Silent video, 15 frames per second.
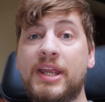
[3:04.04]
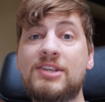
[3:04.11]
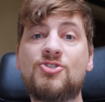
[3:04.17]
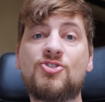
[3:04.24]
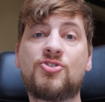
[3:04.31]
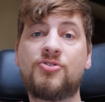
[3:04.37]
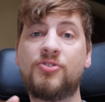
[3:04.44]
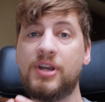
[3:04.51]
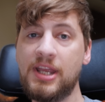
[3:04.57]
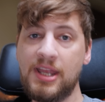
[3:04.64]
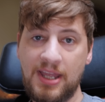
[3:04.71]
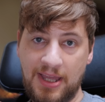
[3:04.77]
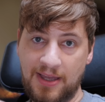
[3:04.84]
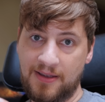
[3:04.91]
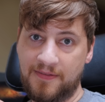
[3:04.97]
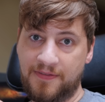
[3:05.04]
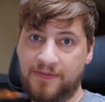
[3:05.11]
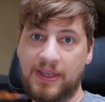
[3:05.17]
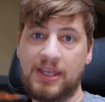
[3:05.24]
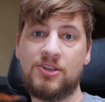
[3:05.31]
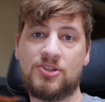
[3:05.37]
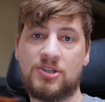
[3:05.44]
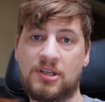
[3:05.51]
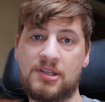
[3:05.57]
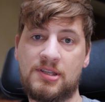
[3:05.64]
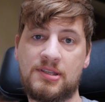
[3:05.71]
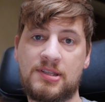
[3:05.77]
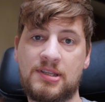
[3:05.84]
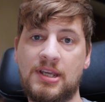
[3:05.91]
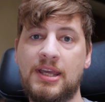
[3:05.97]
intriguing
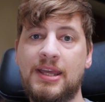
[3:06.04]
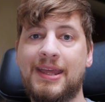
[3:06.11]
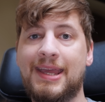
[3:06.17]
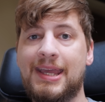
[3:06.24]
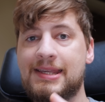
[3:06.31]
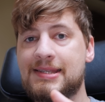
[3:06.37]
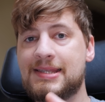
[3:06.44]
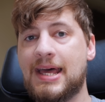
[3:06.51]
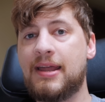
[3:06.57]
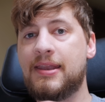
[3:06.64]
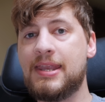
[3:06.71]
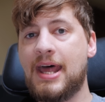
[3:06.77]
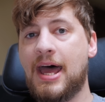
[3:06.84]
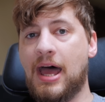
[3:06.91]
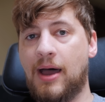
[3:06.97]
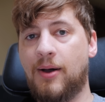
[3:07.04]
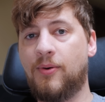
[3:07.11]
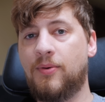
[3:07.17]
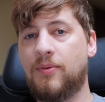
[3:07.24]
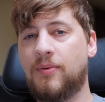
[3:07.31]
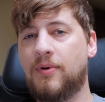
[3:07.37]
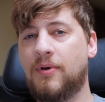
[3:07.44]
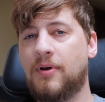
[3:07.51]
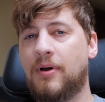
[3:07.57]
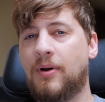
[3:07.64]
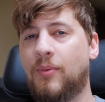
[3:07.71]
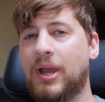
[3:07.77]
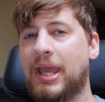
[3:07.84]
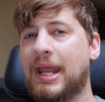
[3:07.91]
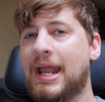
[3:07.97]
features is that now
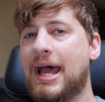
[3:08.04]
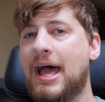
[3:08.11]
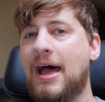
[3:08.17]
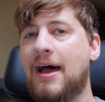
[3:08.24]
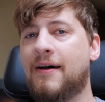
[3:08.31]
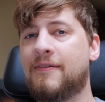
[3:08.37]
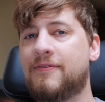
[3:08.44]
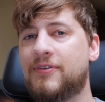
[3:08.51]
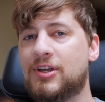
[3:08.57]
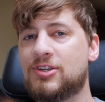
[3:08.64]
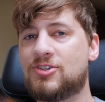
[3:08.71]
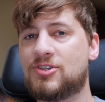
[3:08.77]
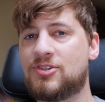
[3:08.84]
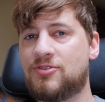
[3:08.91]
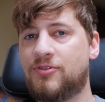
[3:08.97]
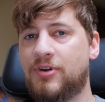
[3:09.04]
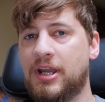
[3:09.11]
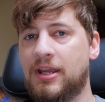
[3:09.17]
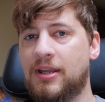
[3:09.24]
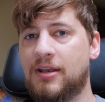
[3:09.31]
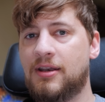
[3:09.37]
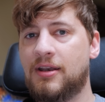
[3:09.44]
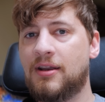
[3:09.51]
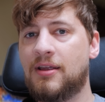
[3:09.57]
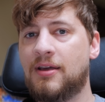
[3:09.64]
we're going to have a screen